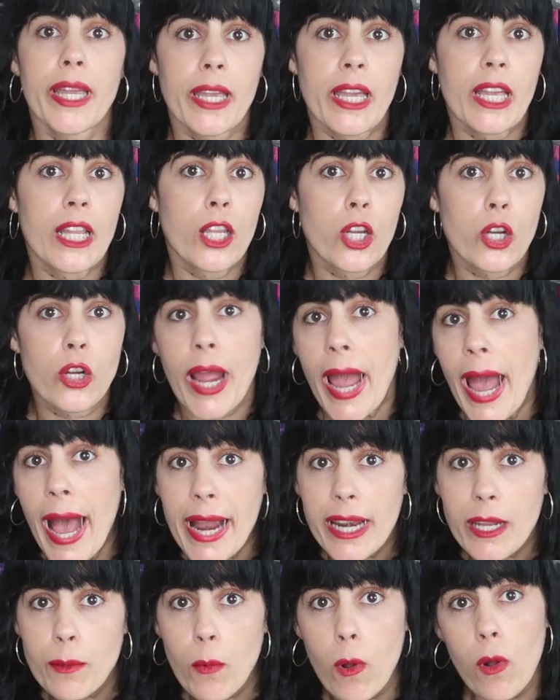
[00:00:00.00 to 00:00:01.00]
killer
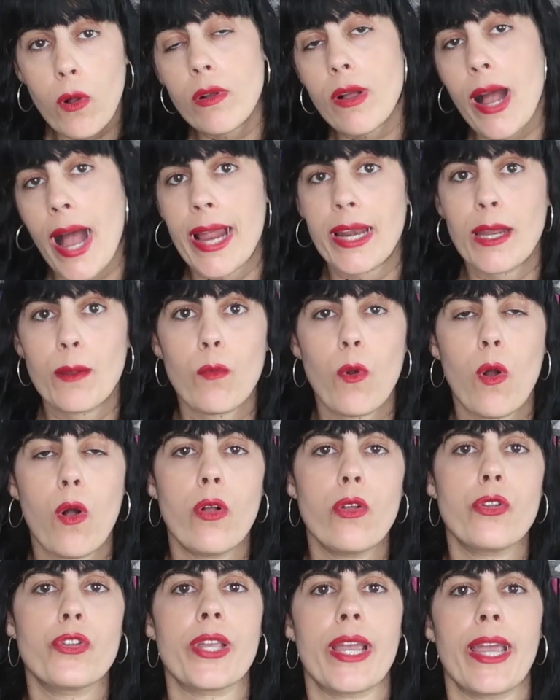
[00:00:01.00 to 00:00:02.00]
animal
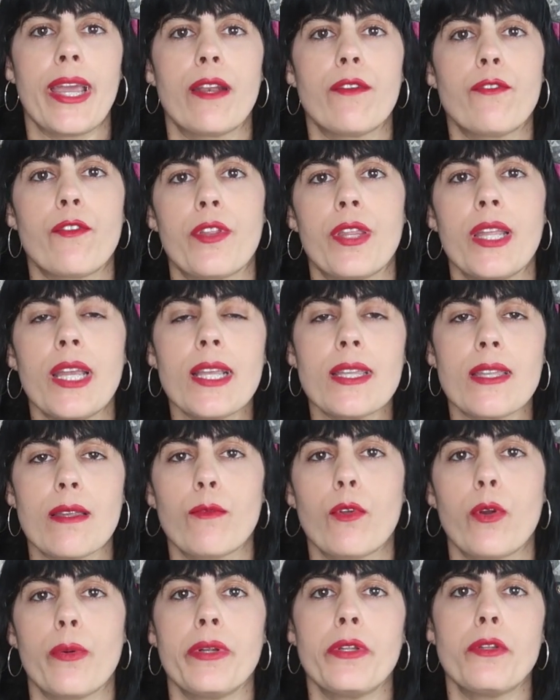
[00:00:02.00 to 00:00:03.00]
animals and for these
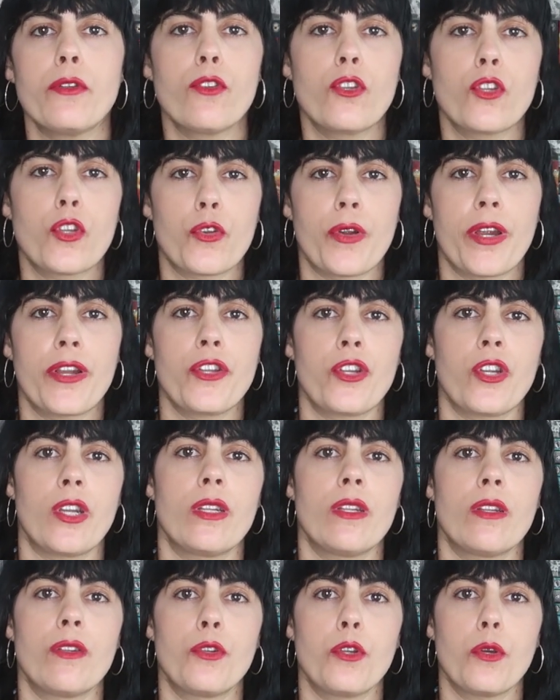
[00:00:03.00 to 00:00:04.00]
i'm going to stretch
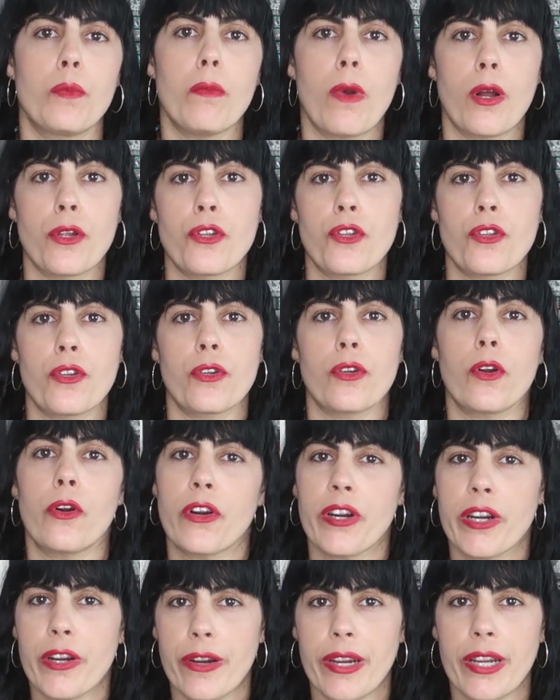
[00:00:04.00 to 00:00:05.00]
it to monster
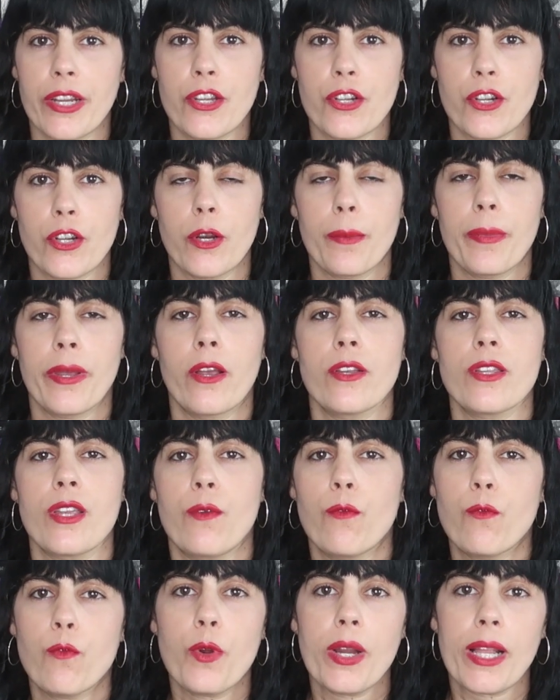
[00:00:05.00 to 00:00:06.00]
or creature because
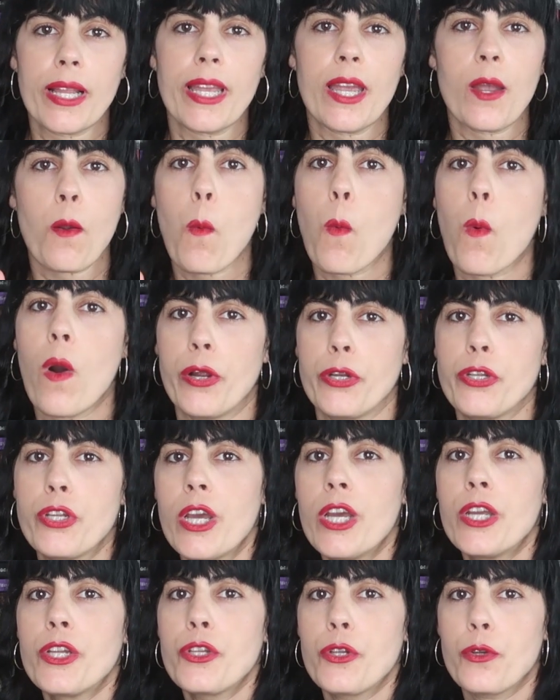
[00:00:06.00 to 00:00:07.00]
i really want
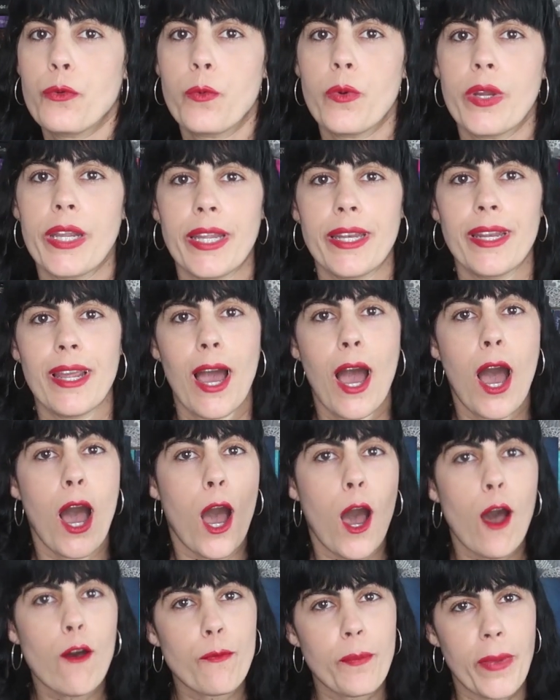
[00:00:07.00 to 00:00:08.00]
to read
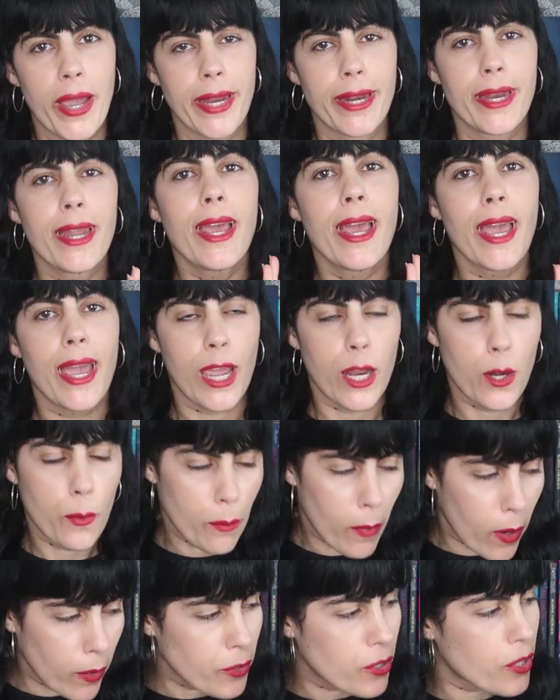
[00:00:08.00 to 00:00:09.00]
of men
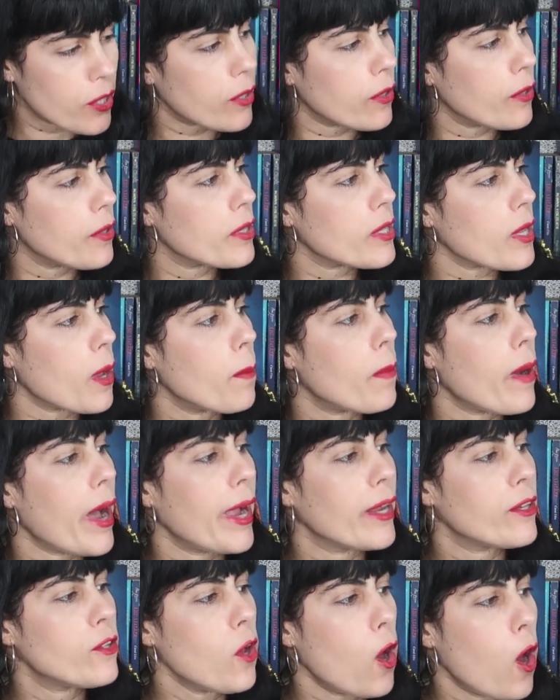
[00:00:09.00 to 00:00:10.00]
and Monsters
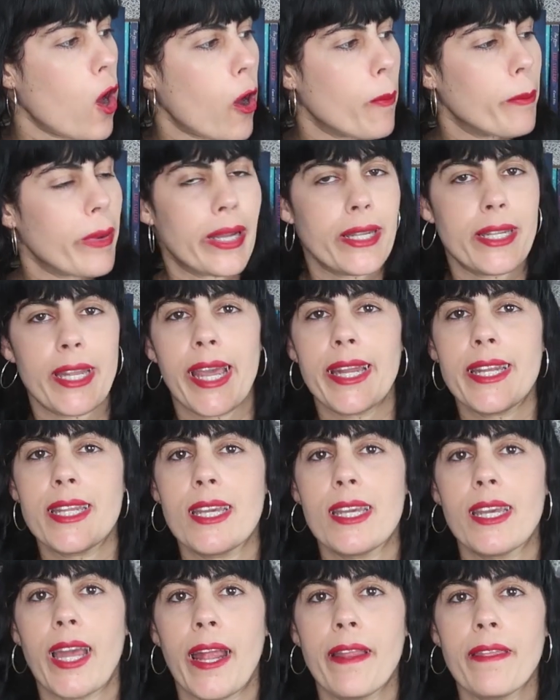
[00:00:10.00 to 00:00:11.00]
by Tom
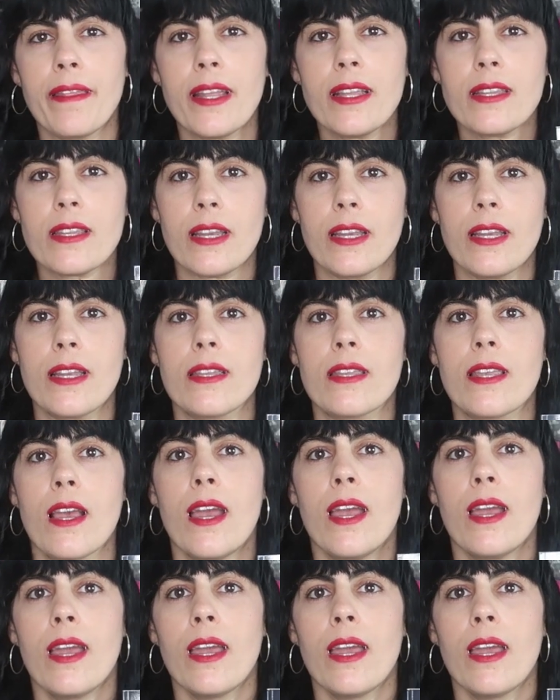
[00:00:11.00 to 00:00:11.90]
Deady and this is